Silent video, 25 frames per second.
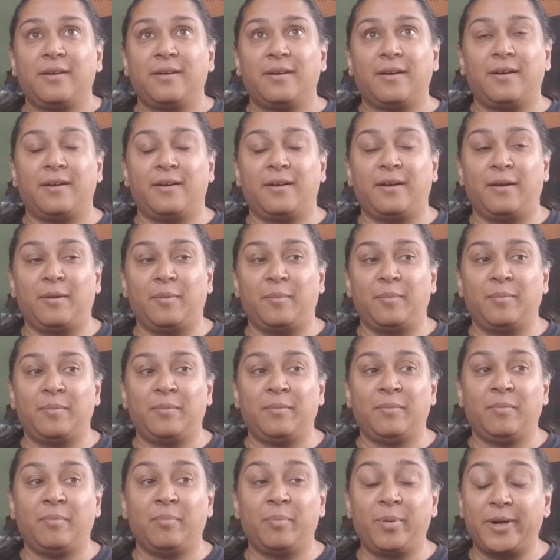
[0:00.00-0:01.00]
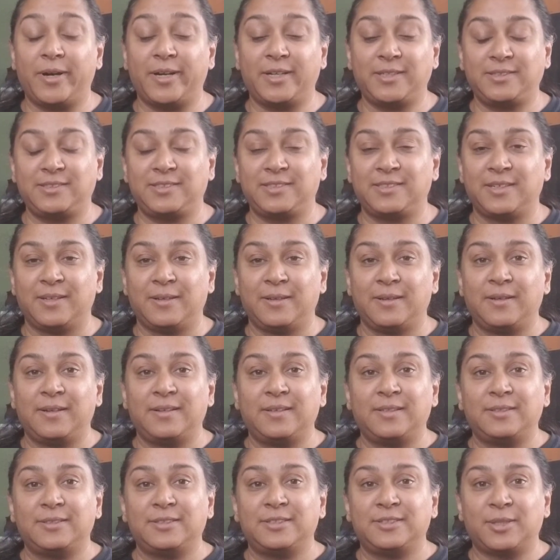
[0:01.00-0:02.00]
Um, but
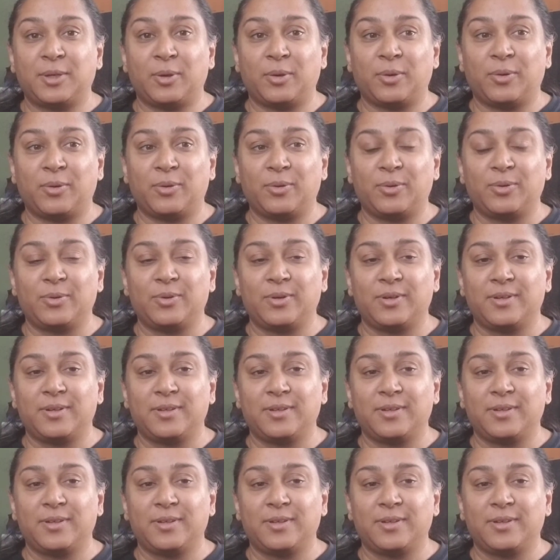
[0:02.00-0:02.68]
so